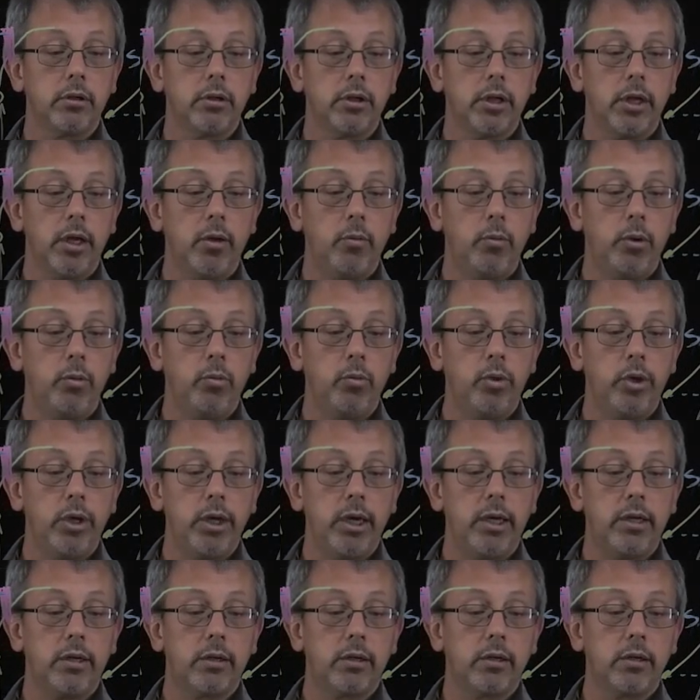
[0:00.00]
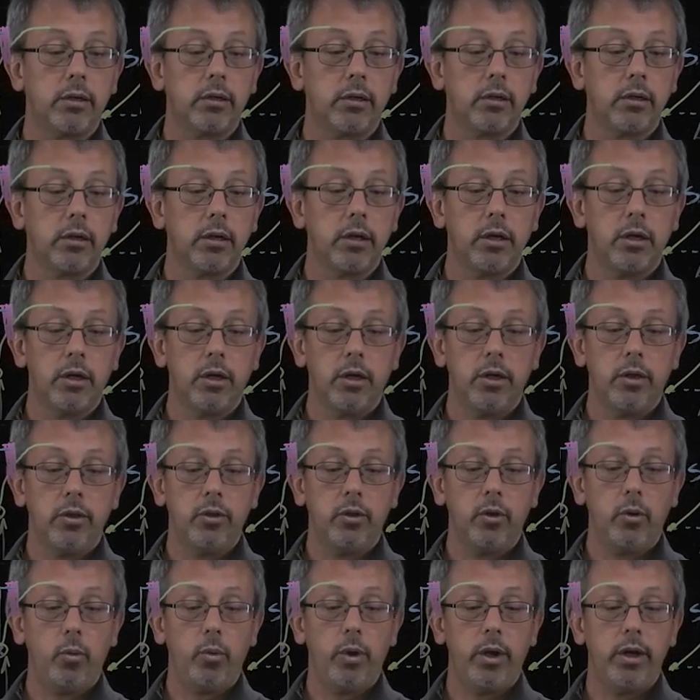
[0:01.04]
and we will get
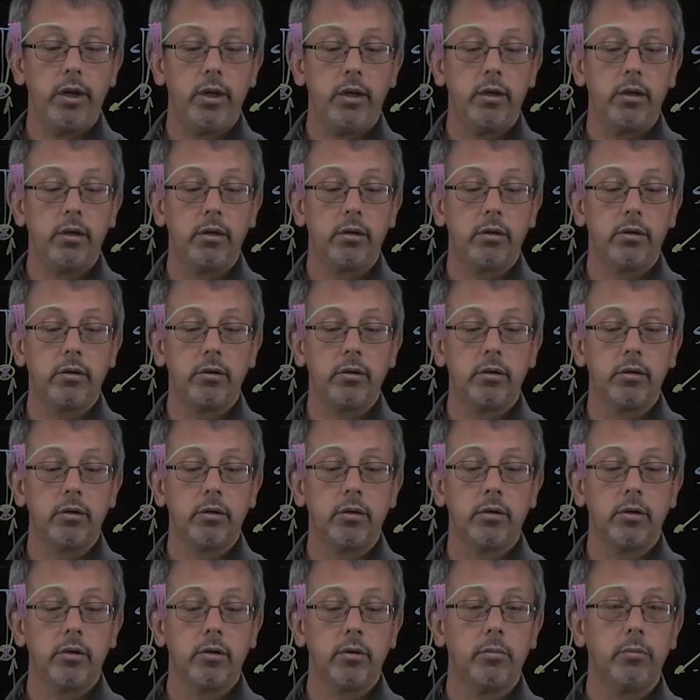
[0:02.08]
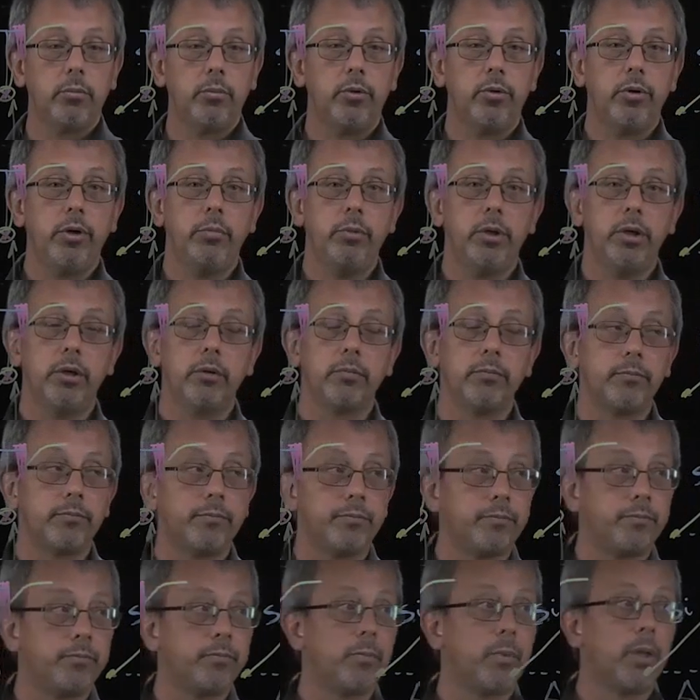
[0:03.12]
the wetted perimeter.
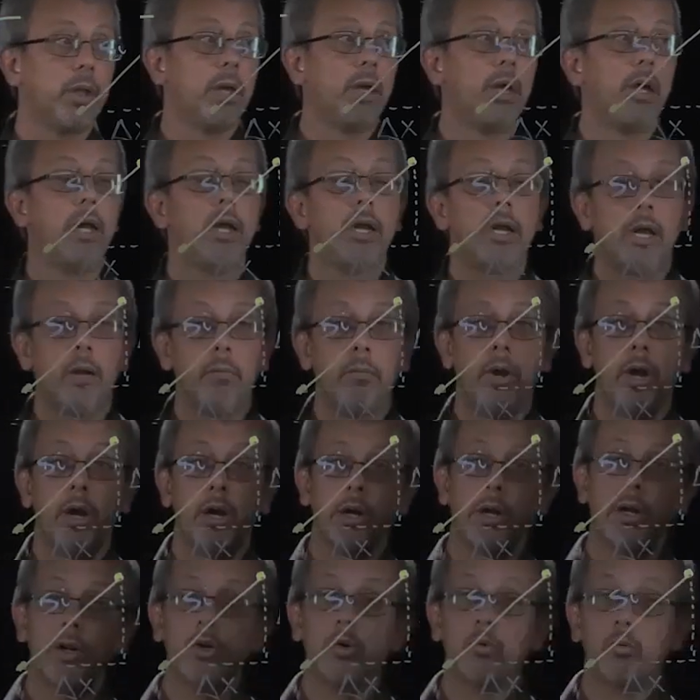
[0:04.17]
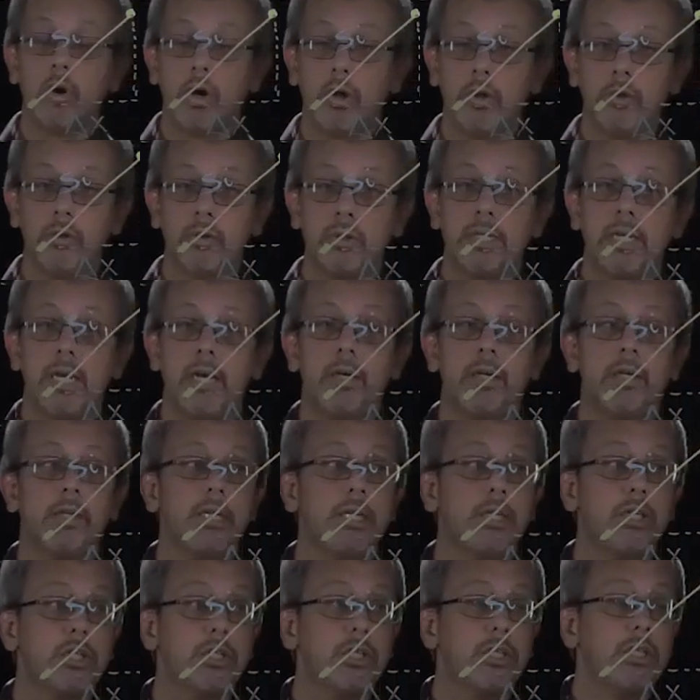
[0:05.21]
Now I'm not going to do all those
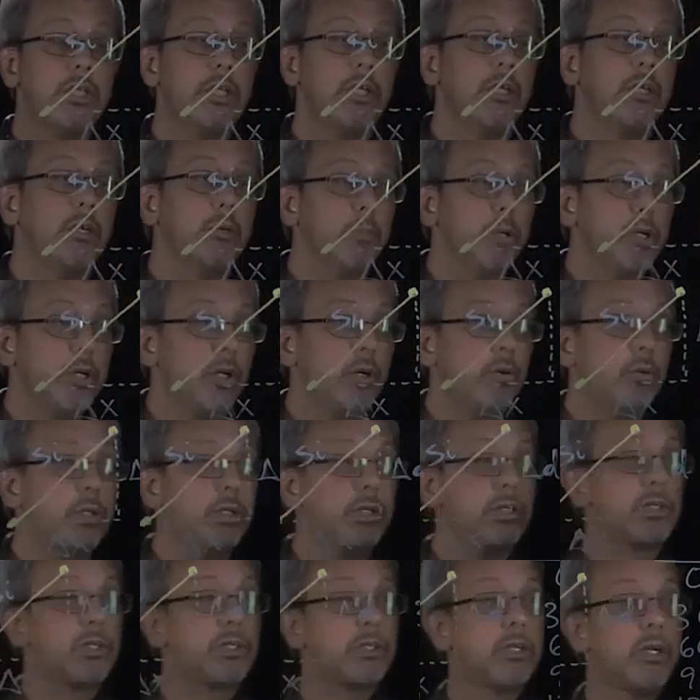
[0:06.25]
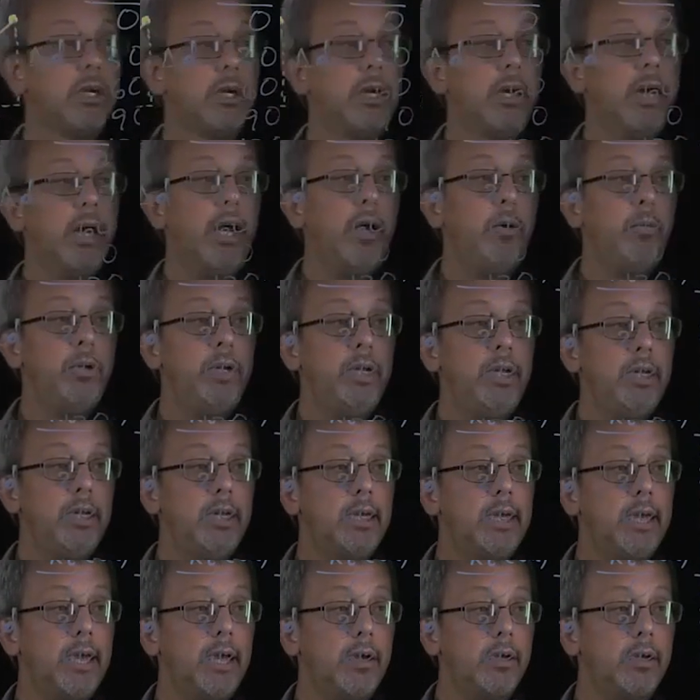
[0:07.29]
calculations here, but notice I would need to
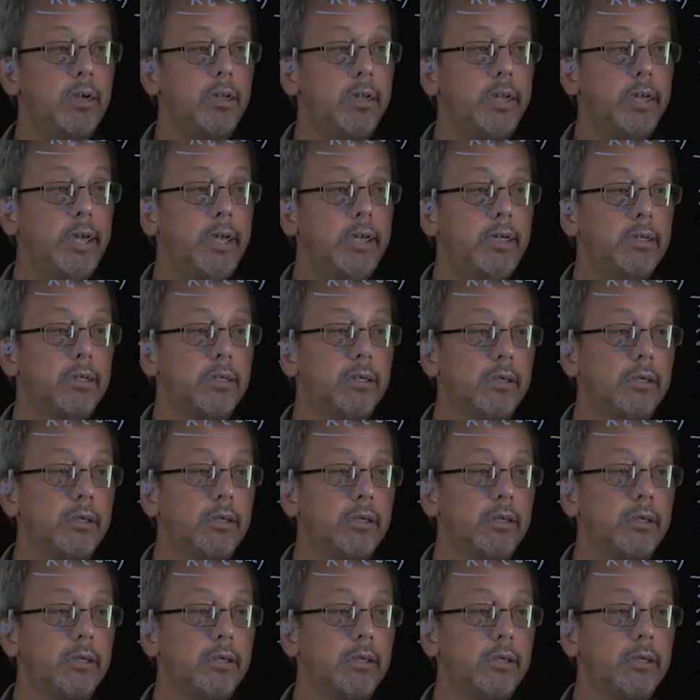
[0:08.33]
calculate